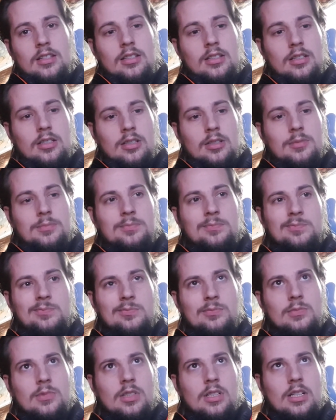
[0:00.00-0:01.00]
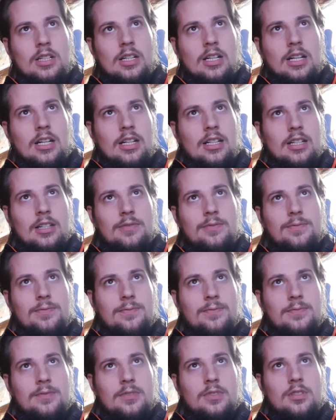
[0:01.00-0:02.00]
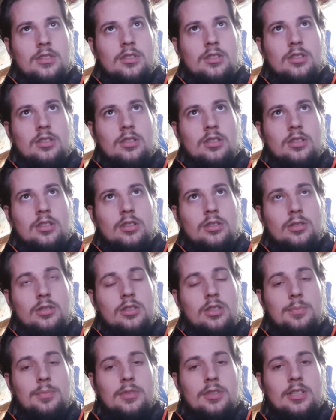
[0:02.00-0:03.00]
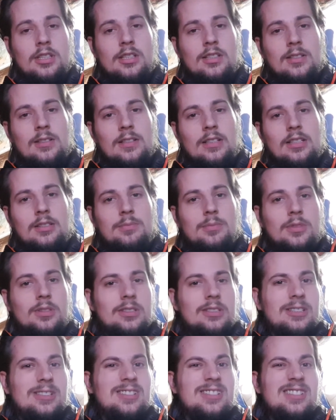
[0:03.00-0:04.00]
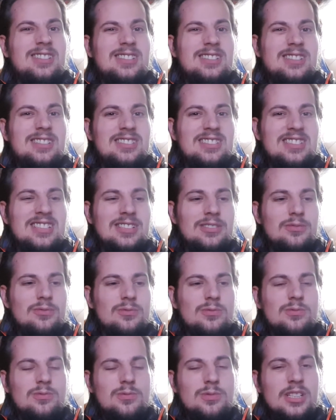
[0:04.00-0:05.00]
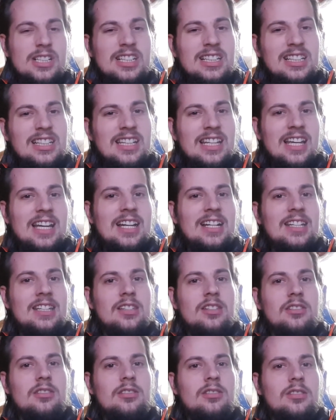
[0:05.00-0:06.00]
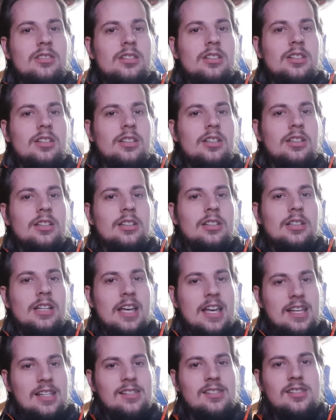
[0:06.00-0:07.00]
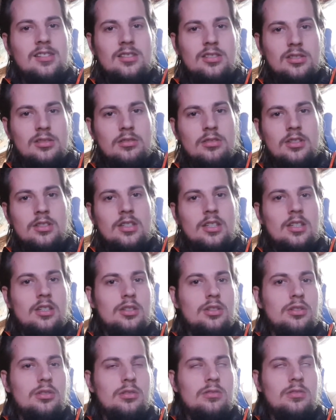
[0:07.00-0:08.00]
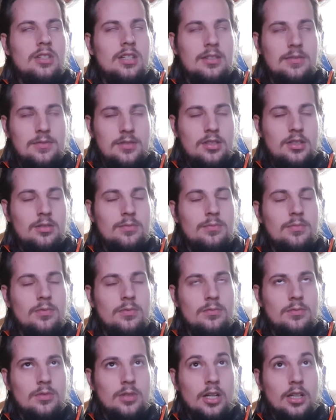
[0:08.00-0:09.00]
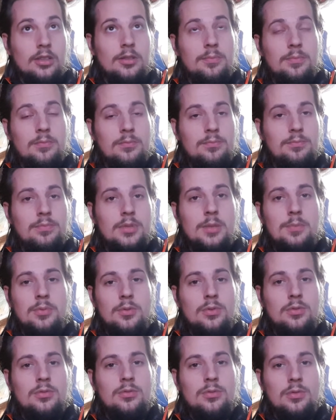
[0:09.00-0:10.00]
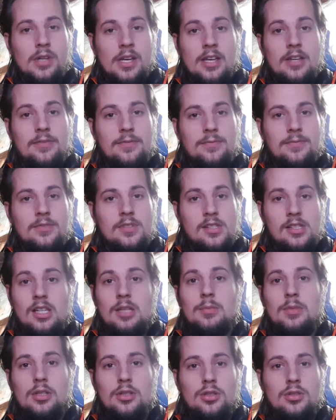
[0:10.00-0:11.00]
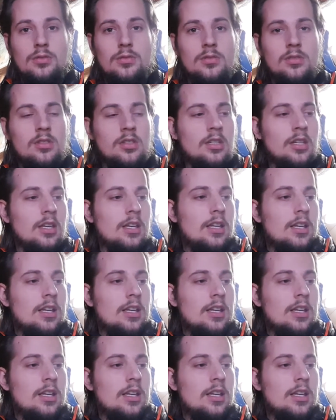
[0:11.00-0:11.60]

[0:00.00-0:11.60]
Um, I have uh, looked up on the internet, but there are not really any good uh, answers to these issues. I've seen other people who have the same issues.